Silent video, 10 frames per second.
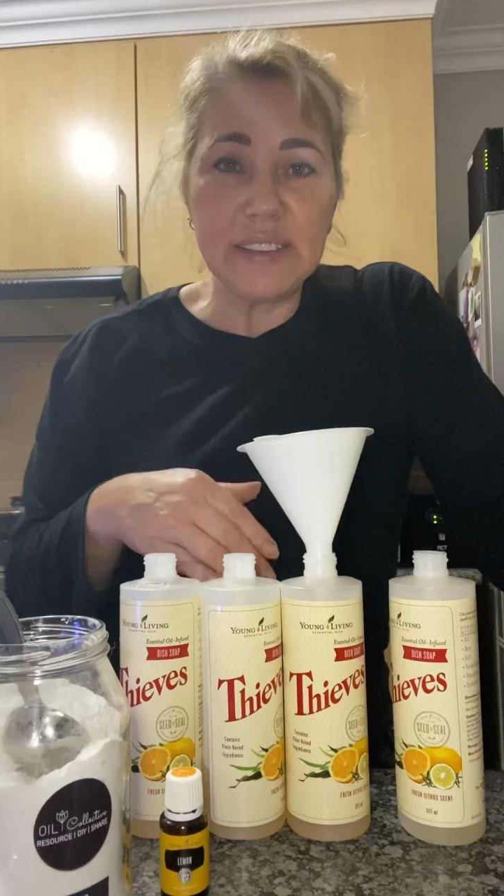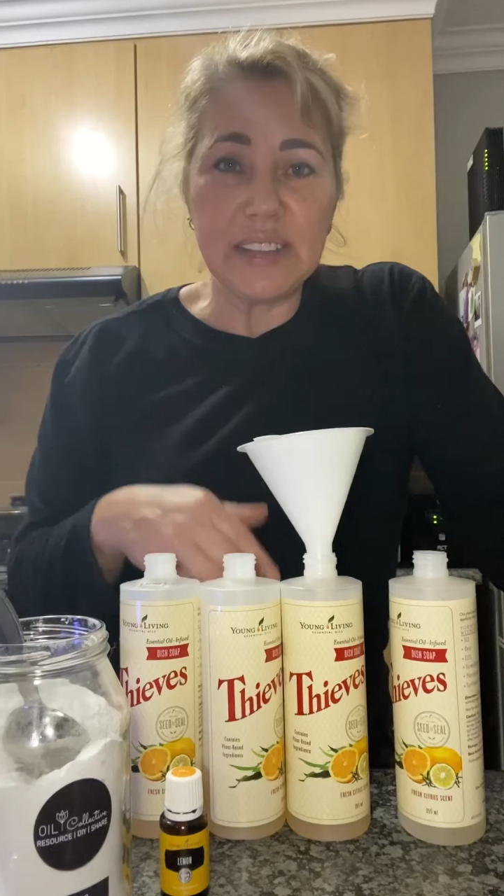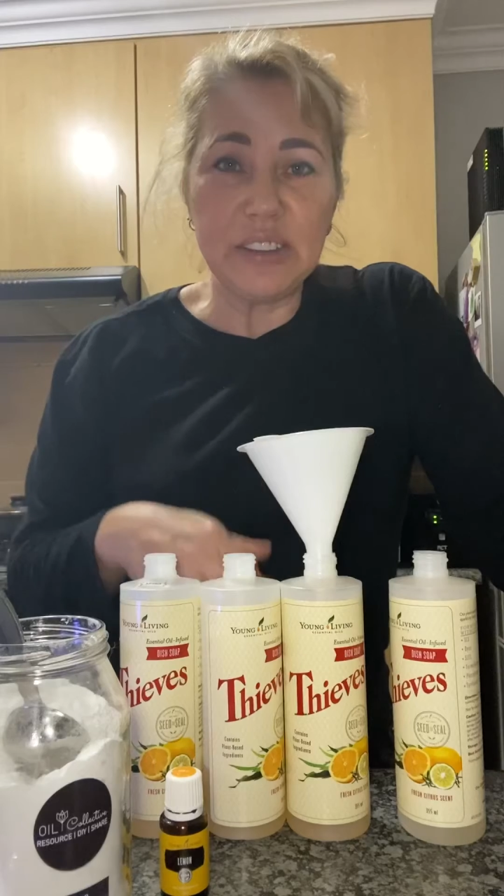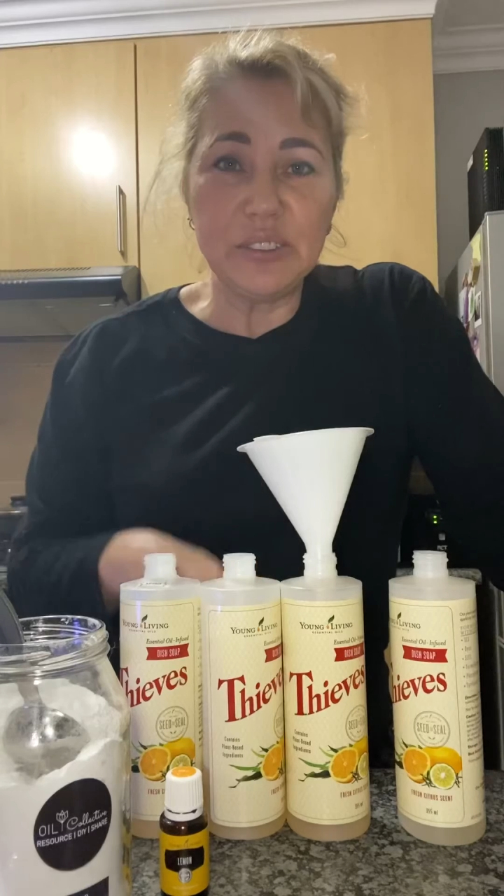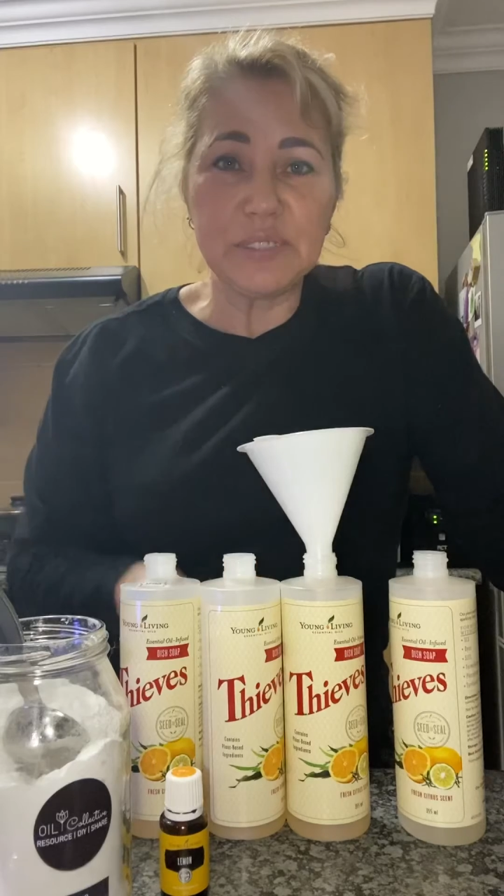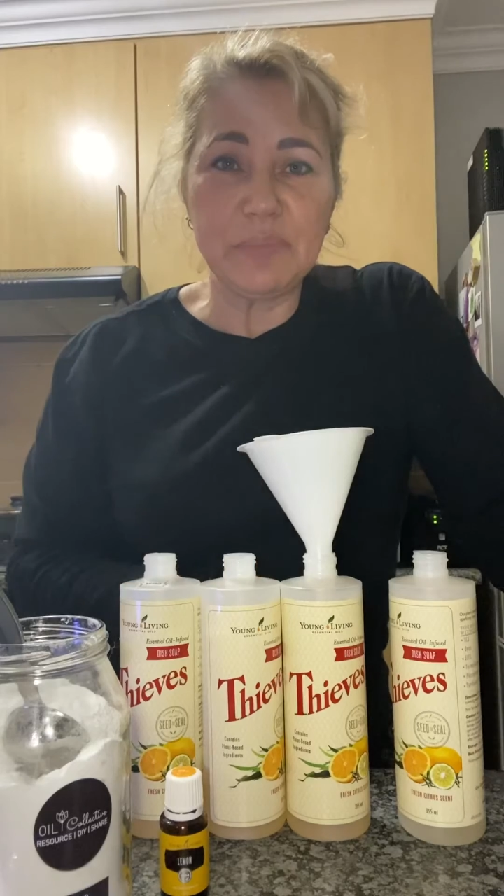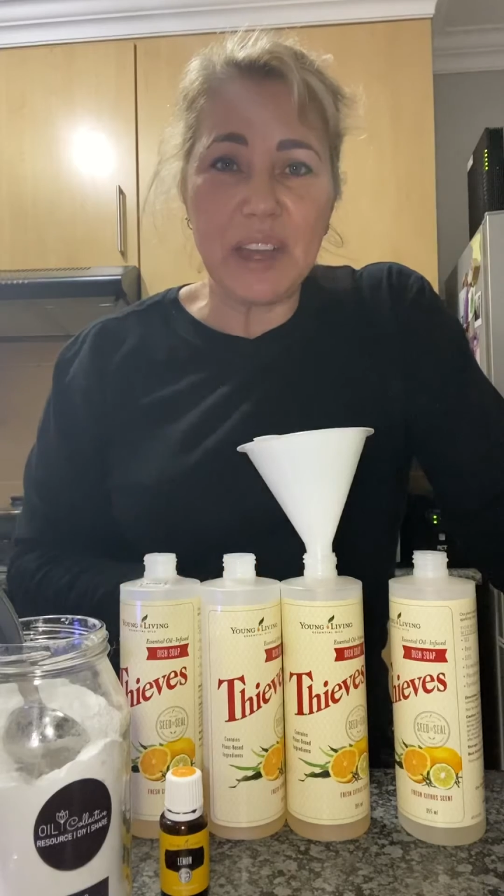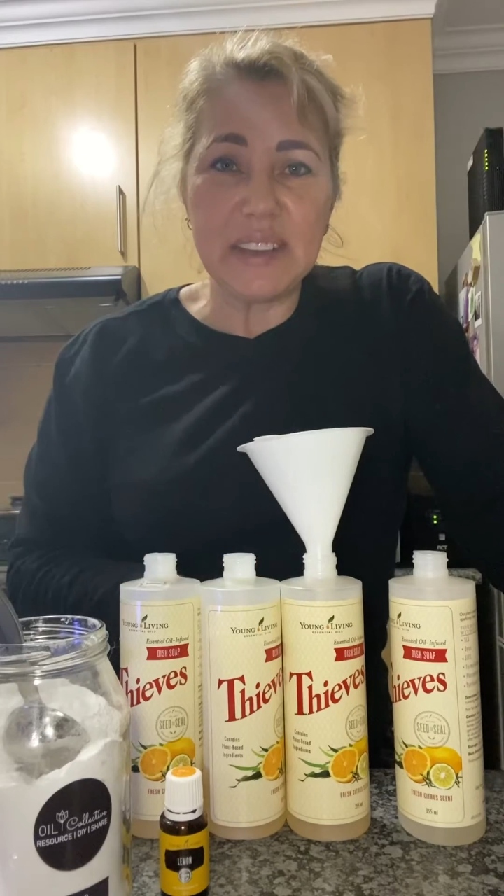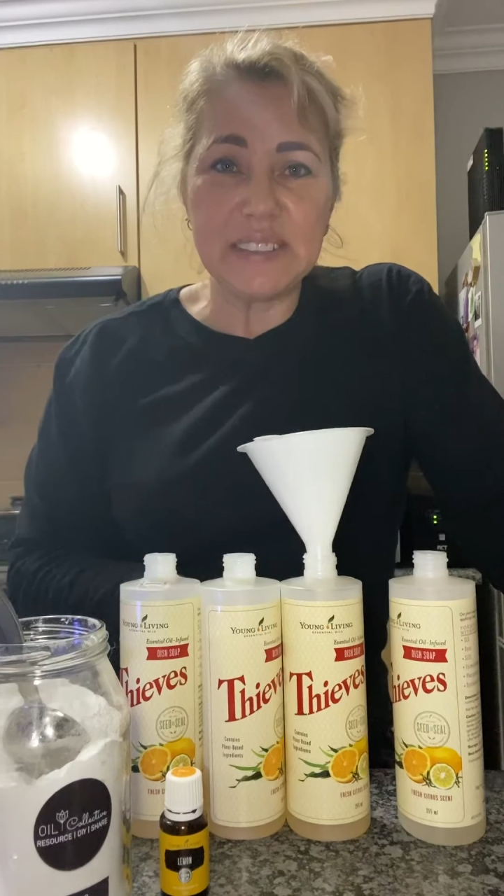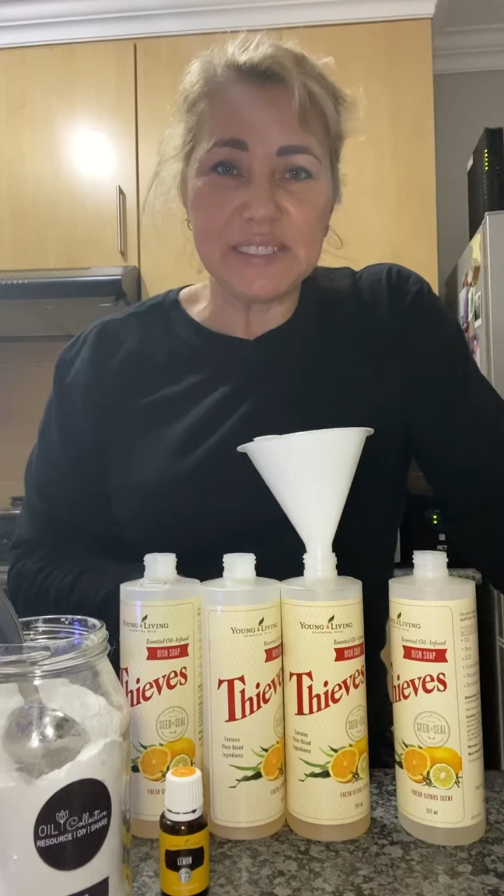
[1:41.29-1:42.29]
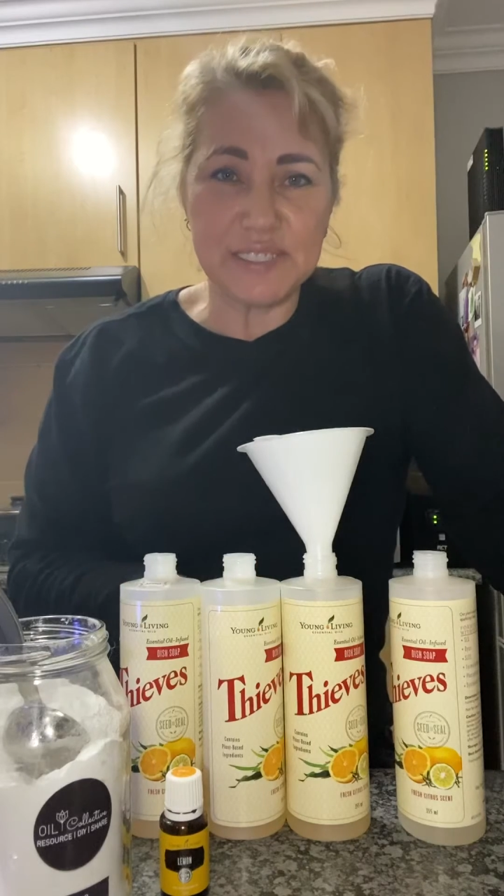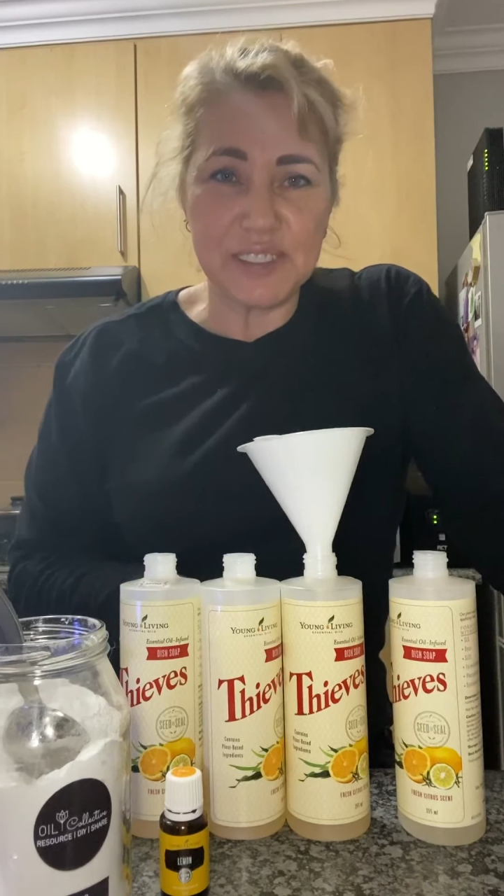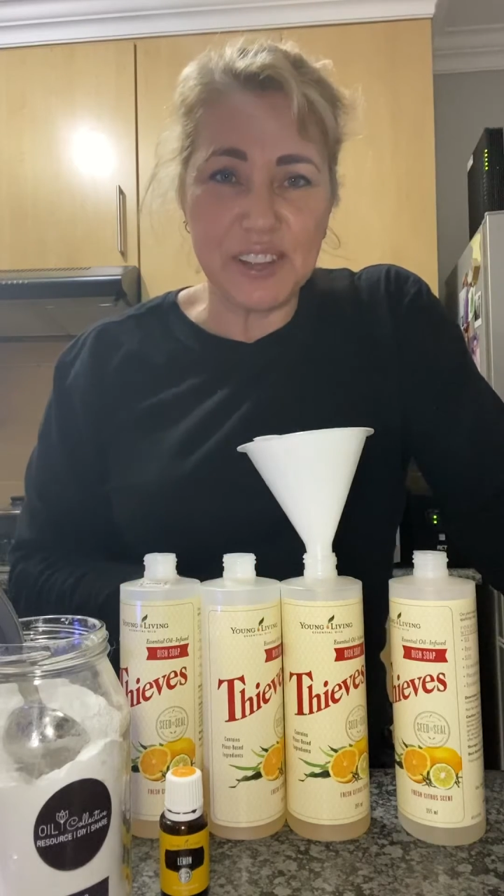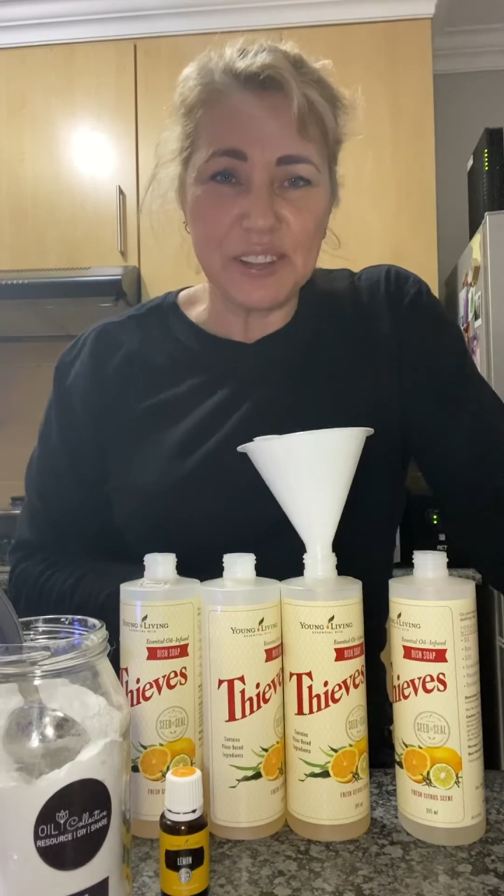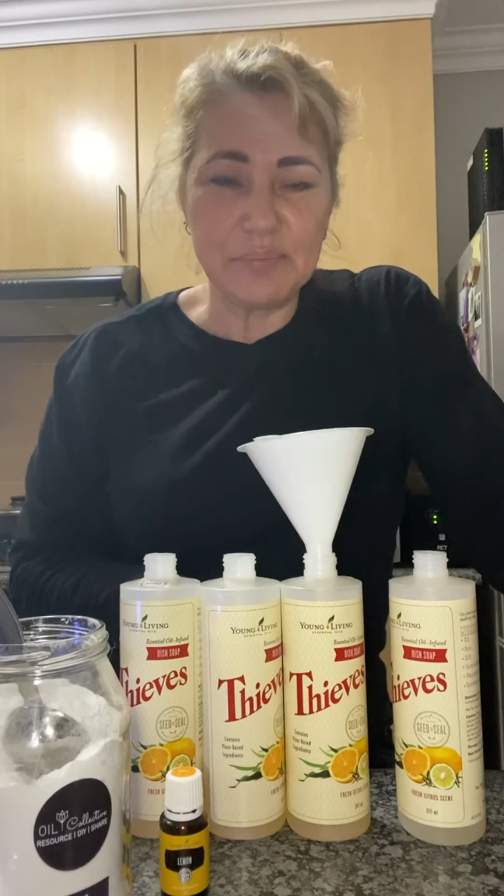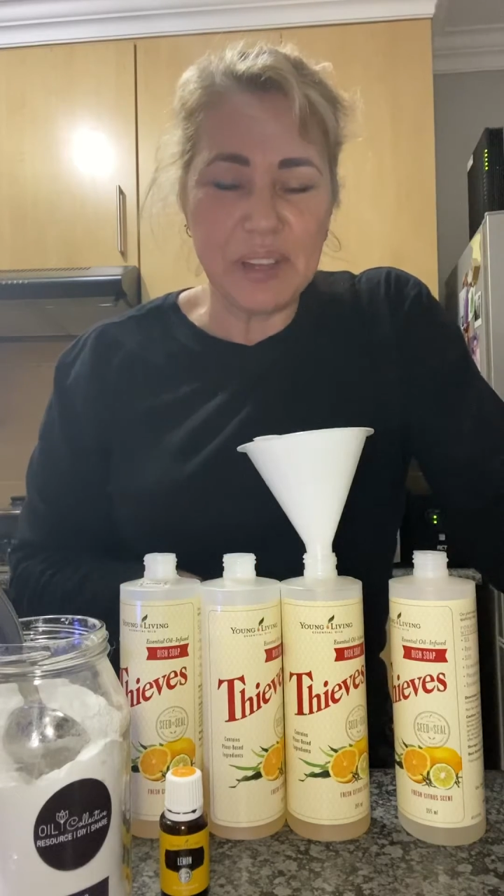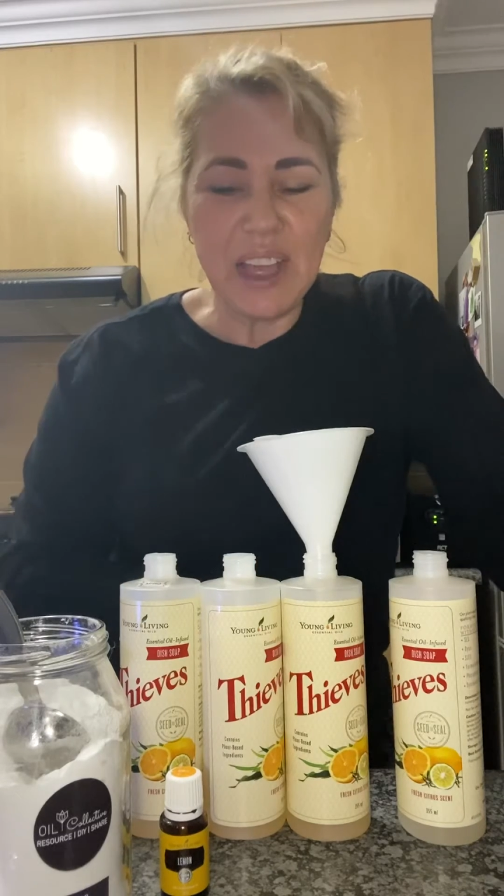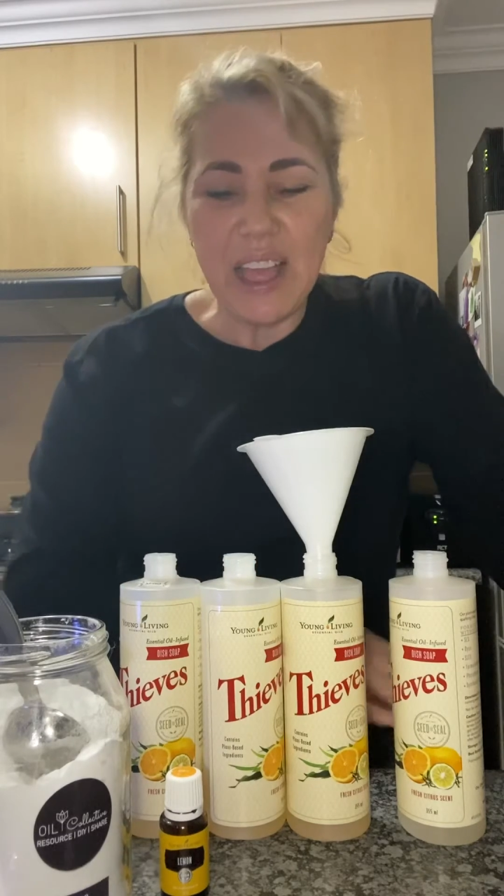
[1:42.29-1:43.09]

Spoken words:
dilute my dish soap.